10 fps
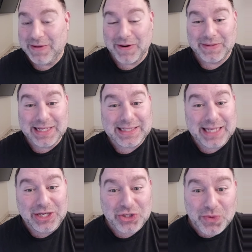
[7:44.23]
You know,
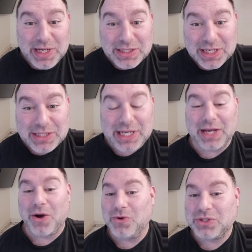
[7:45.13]
this thing squeezes,
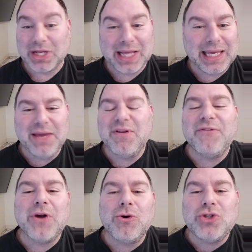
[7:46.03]
it goes to like,
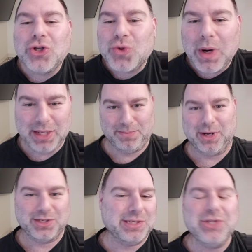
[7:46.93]
even if it goes to
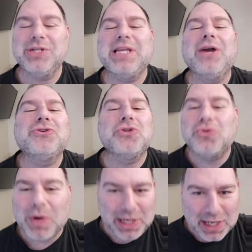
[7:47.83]
$20, let's just say it goes
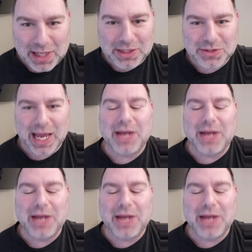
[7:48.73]
to $20, okay?